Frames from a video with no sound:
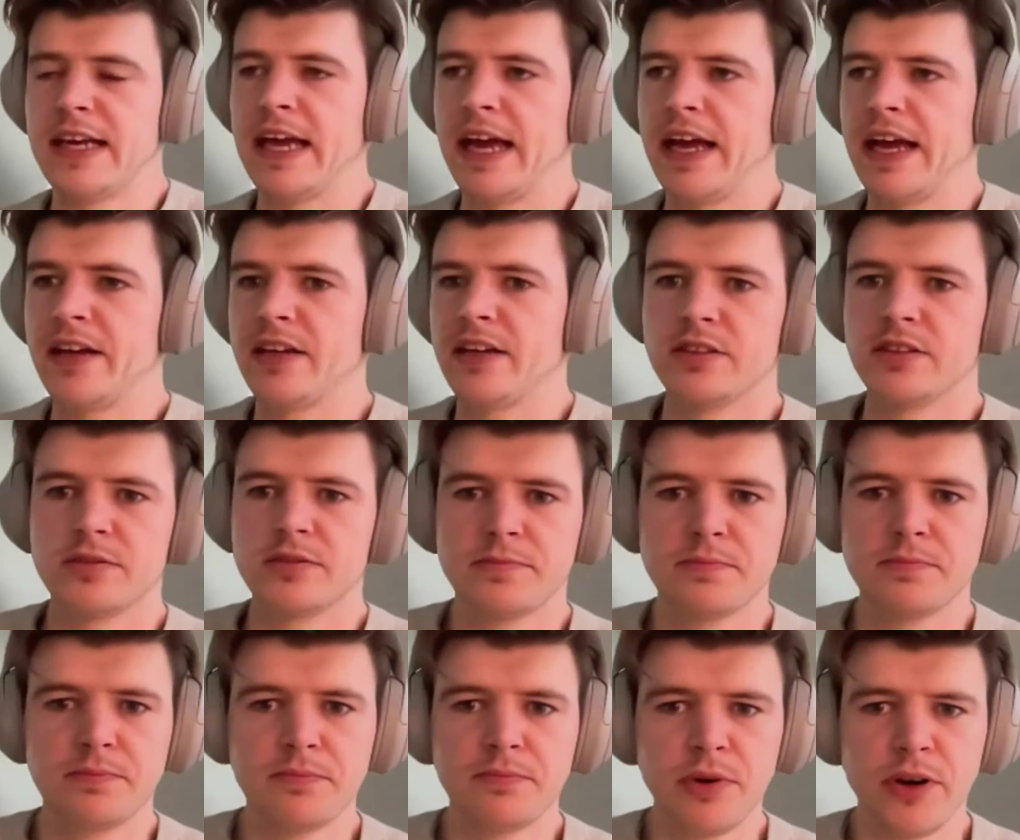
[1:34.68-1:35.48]

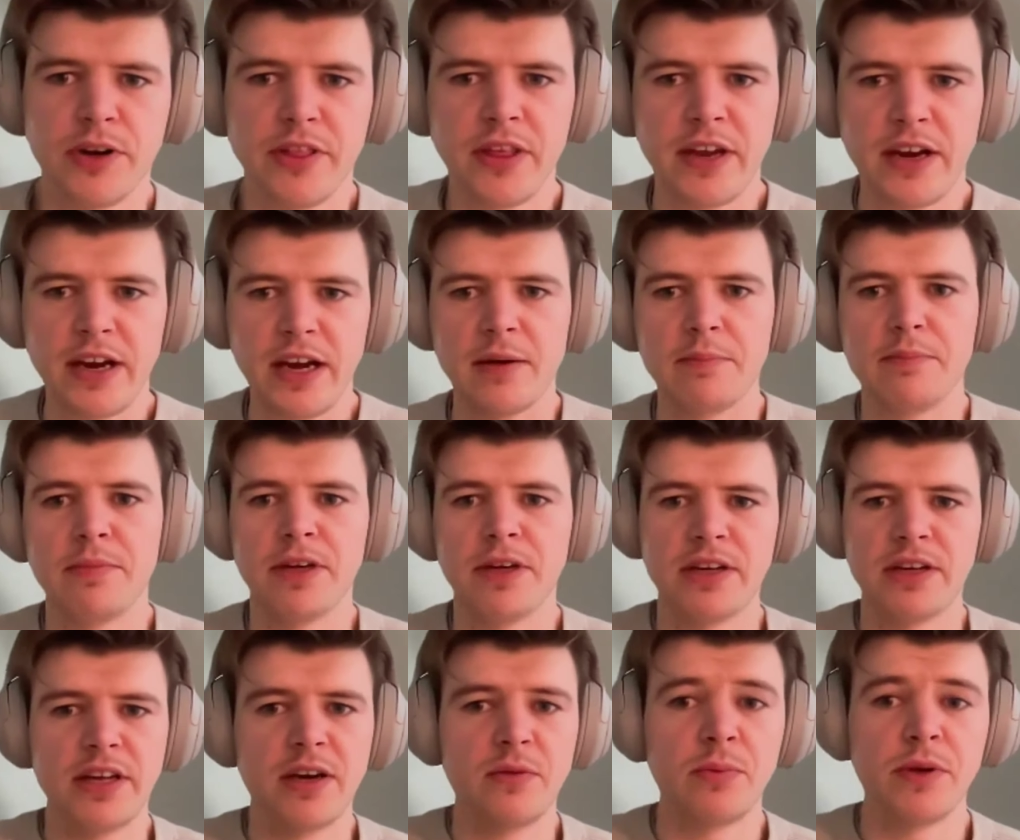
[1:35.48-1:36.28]
again bring that up
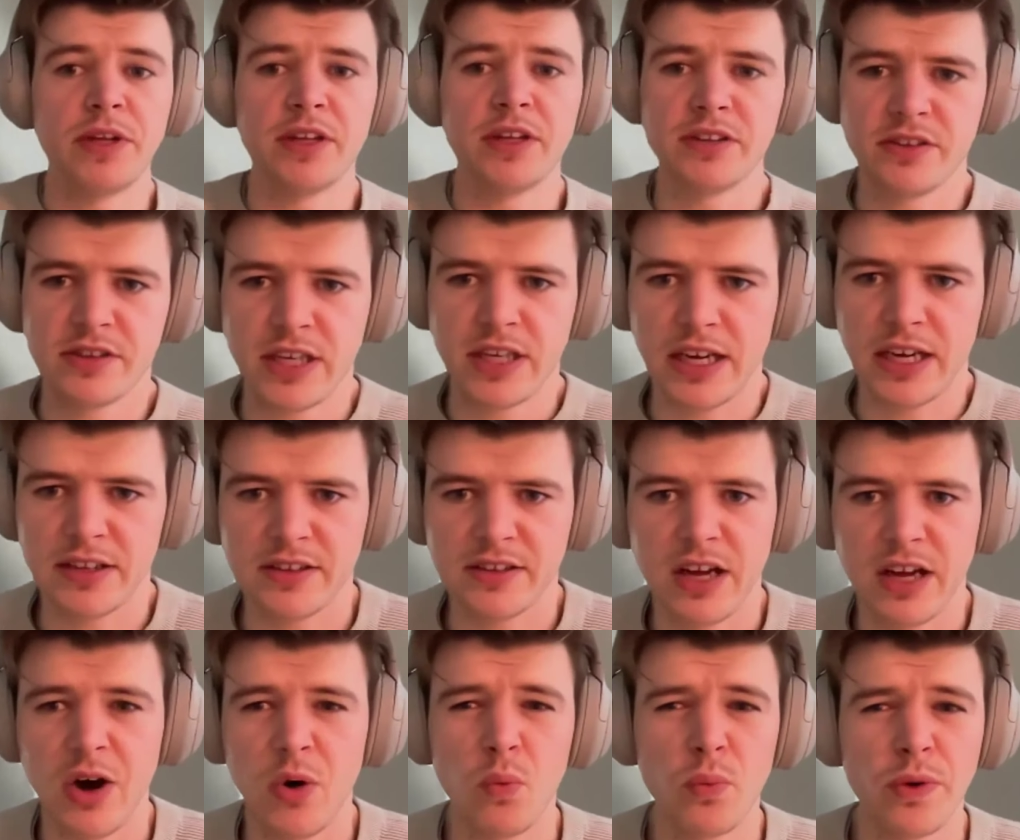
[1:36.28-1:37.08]
and that we
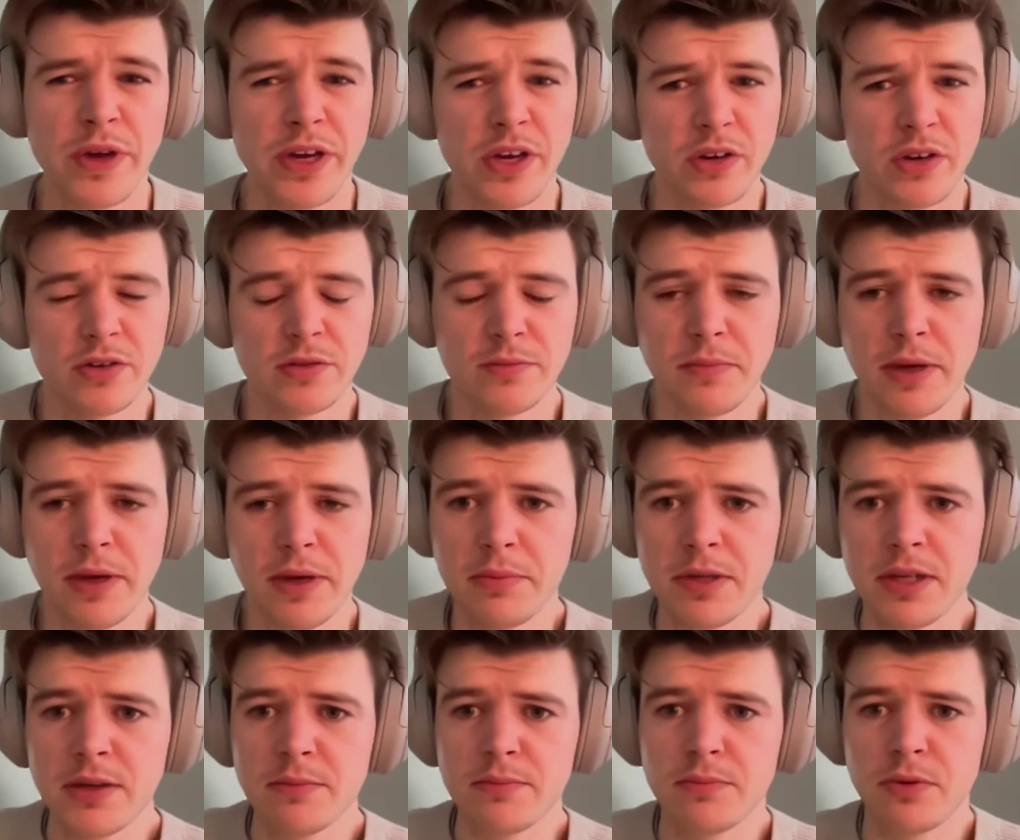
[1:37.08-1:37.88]
discuss how we could
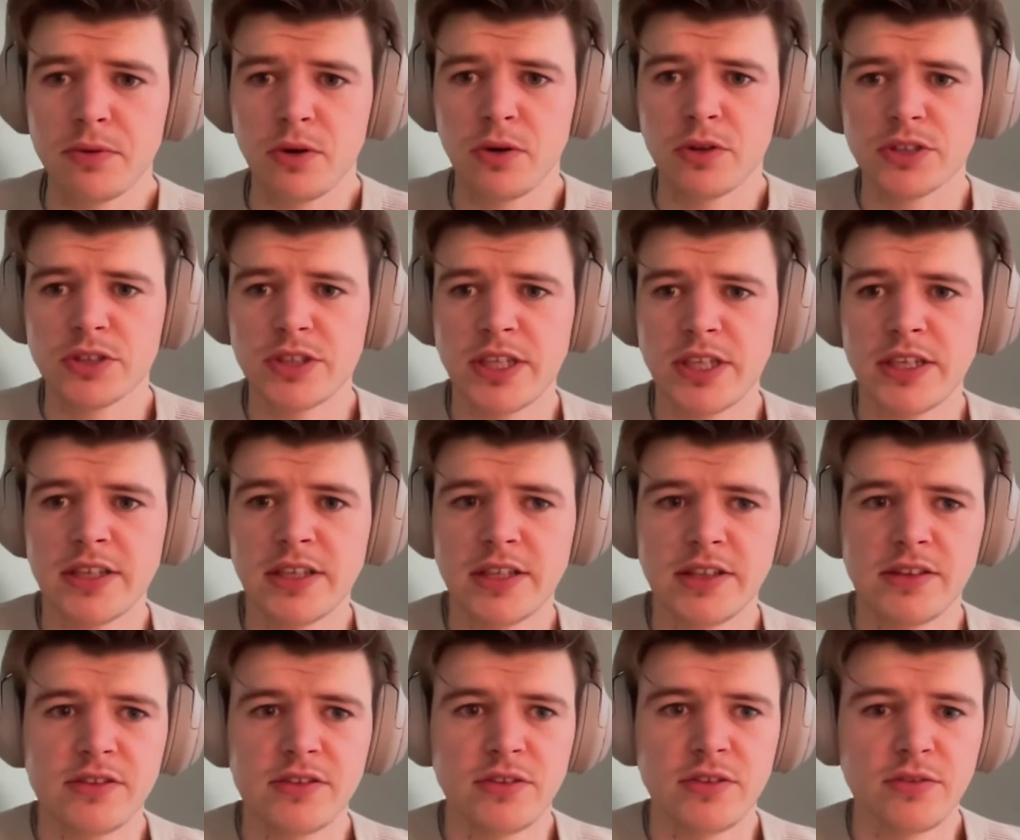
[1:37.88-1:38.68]
maybe approach that
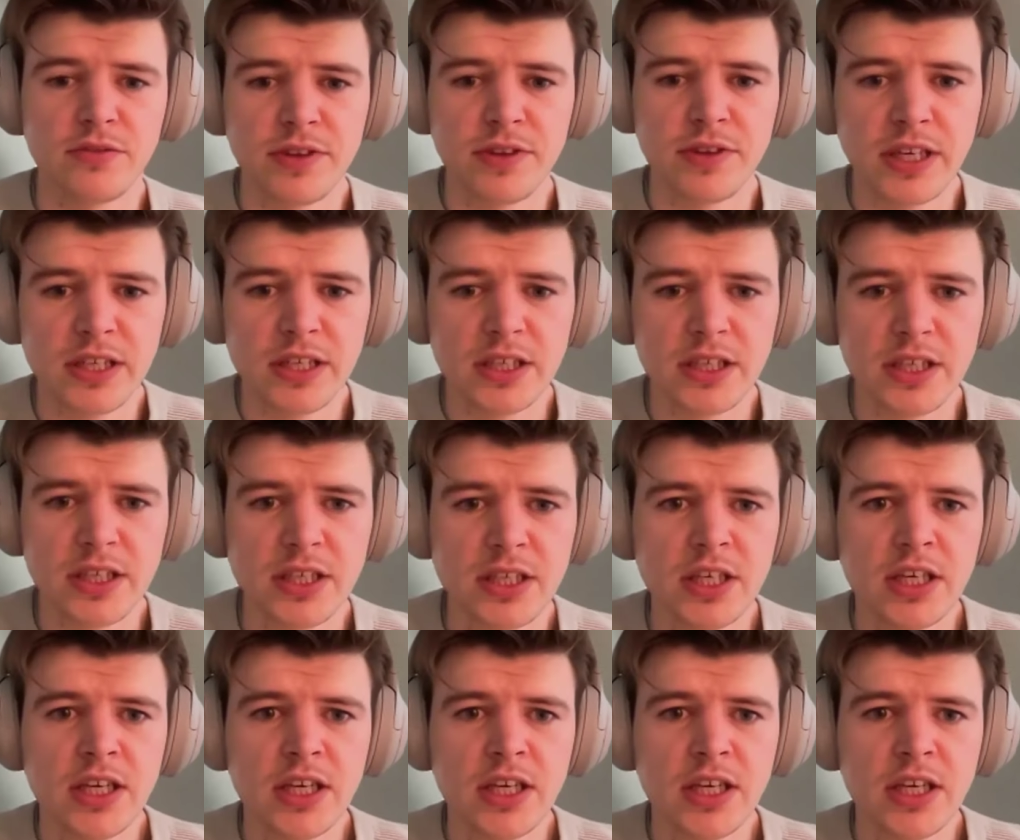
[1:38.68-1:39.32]
and solve that.